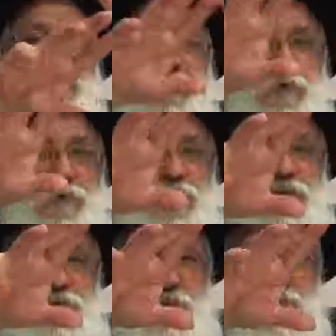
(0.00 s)
to four
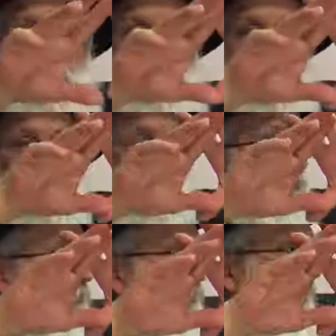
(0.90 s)
inches.
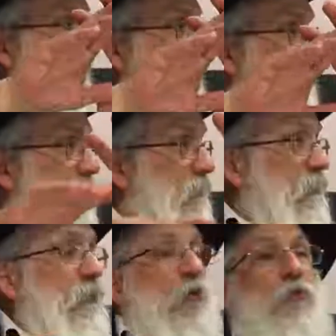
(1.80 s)
Okay?
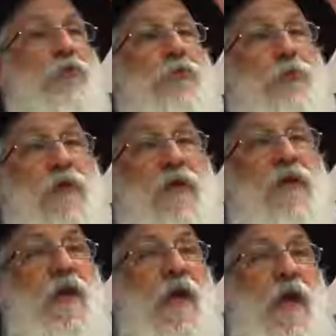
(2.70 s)

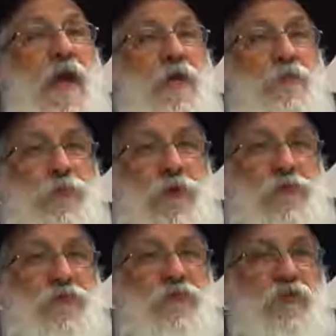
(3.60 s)
Three hand
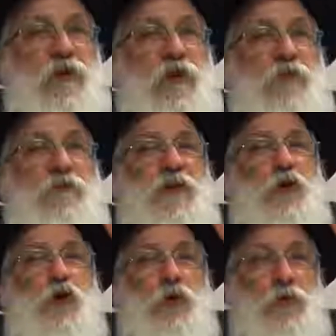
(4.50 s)
breadths of
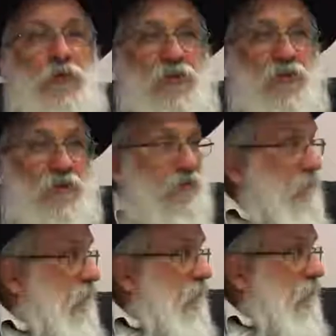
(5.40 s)
the earth
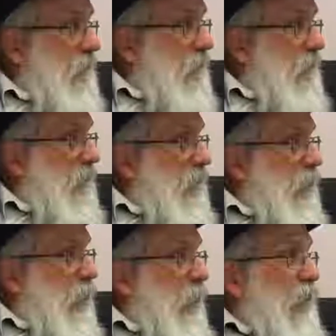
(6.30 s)

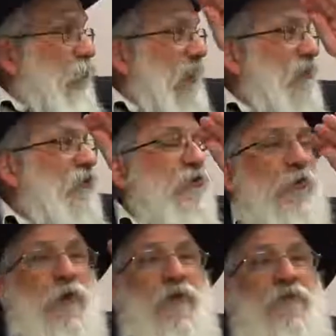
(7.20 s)
was washed
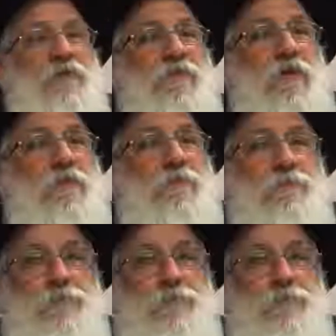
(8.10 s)
away in the flood.